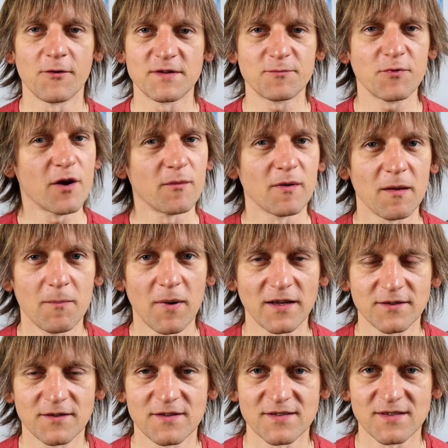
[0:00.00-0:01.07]
there is probably a
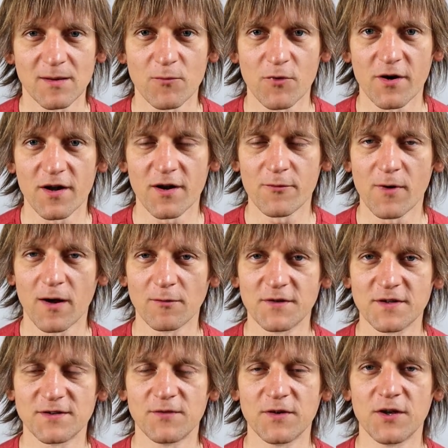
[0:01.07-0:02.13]
button somewhere around
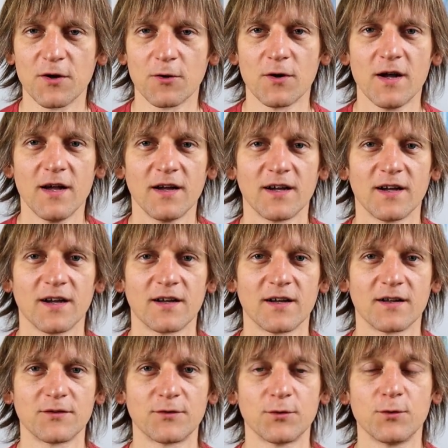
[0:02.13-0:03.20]
this video
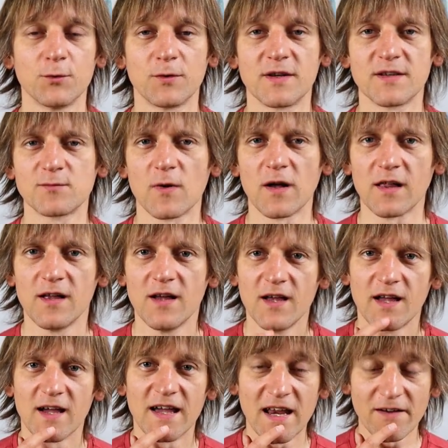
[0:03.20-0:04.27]
uh, to do it as well.
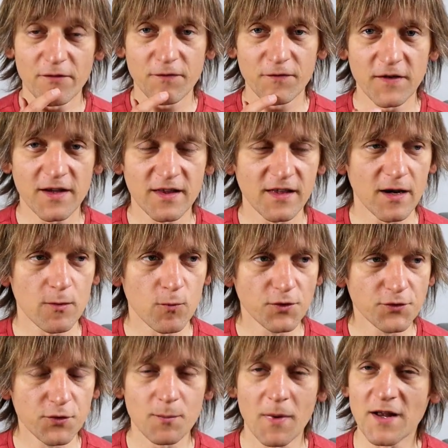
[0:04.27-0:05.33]
Another thing that I
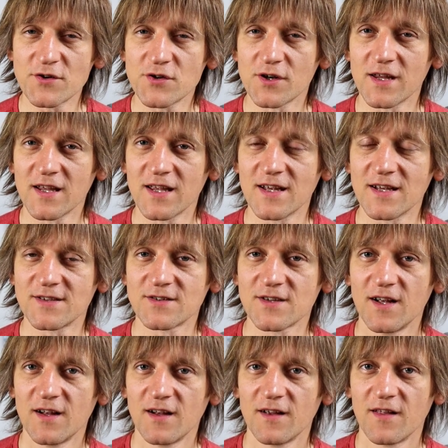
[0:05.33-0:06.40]
want to mention is
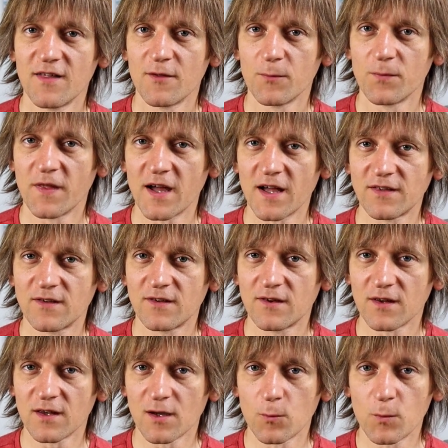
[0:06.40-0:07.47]

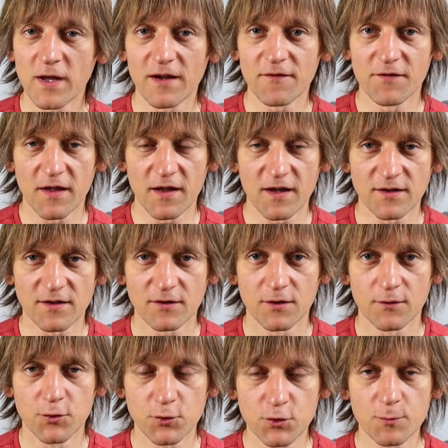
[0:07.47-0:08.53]
that uh, we have the
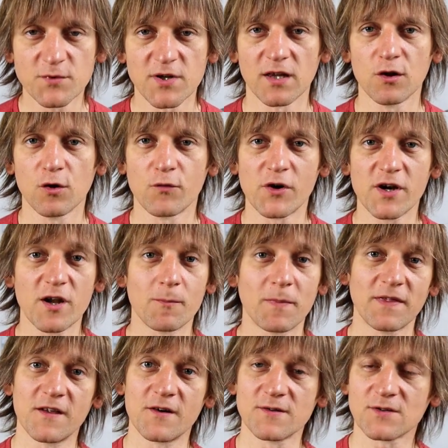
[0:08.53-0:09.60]
YouTube channel over here,
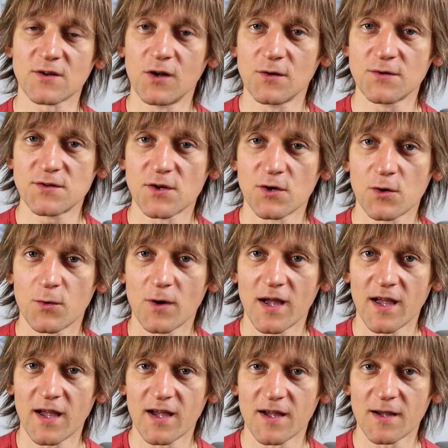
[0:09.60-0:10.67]
but there is also
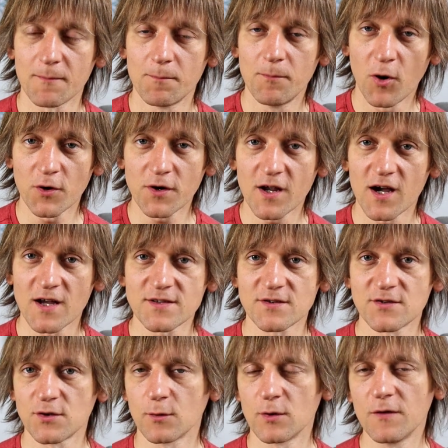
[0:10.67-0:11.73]
a
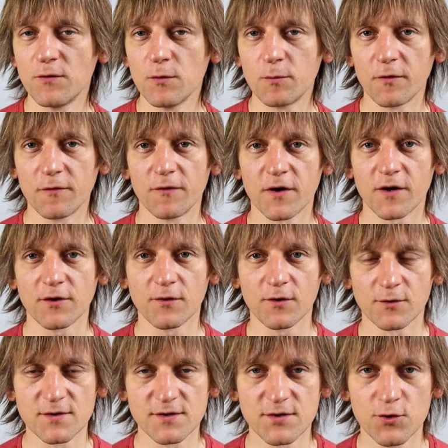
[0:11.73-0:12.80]
podcast. So if you prefer to
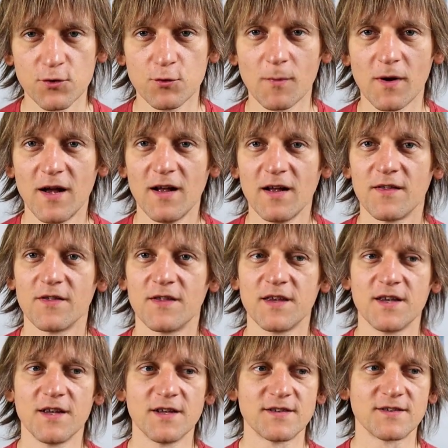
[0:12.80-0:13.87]
consume
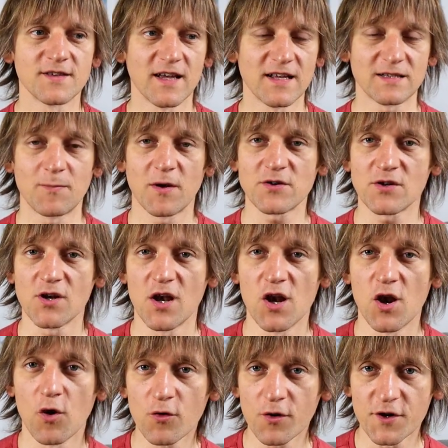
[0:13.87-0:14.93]
these, especially
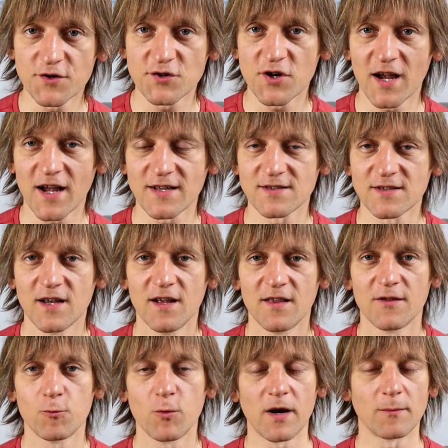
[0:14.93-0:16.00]
longer chats
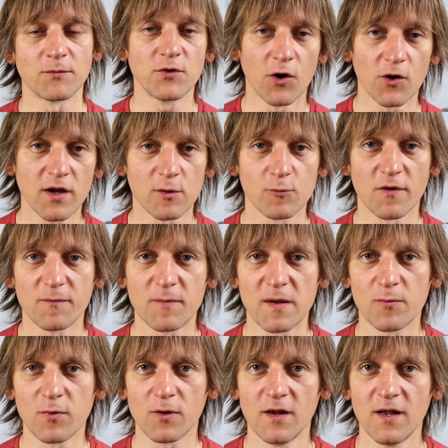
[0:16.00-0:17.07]
when I'm talking with
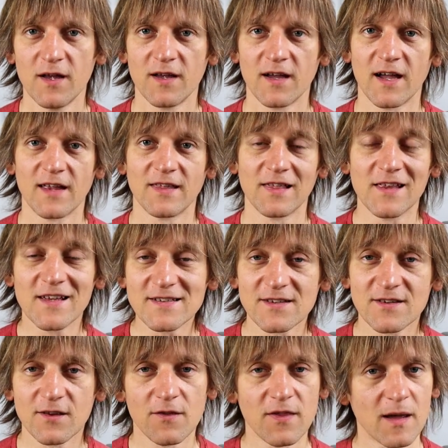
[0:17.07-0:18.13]
people and
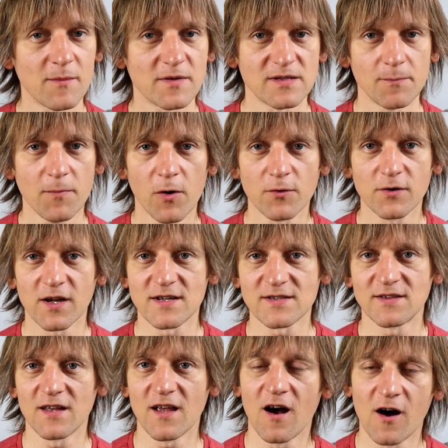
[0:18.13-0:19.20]
listen to them as a
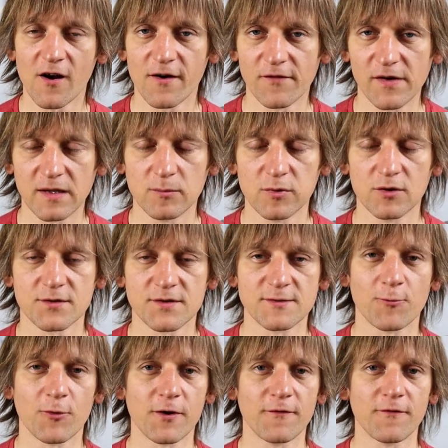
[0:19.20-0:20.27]
podcast, they are available on
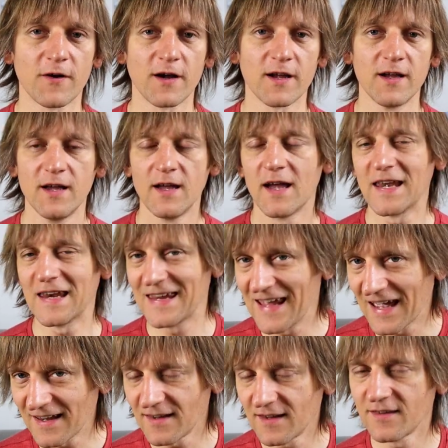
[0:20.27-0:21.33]
Spotify. And
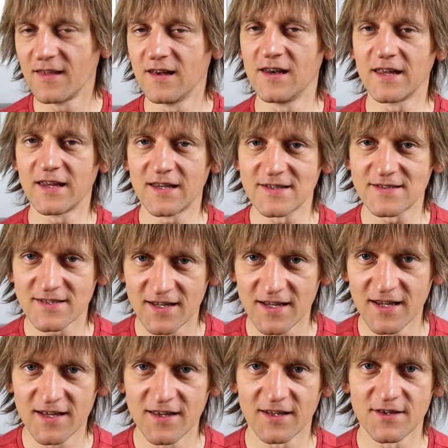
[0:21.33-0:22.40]
again, the link is
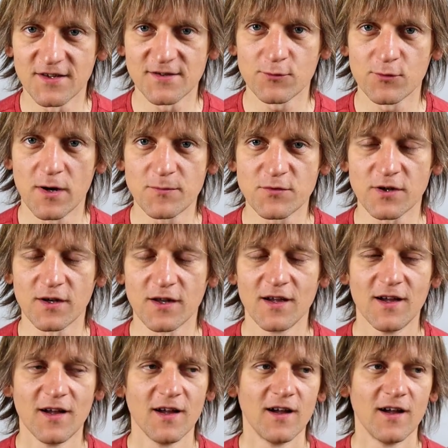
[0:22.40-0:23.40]
in the description.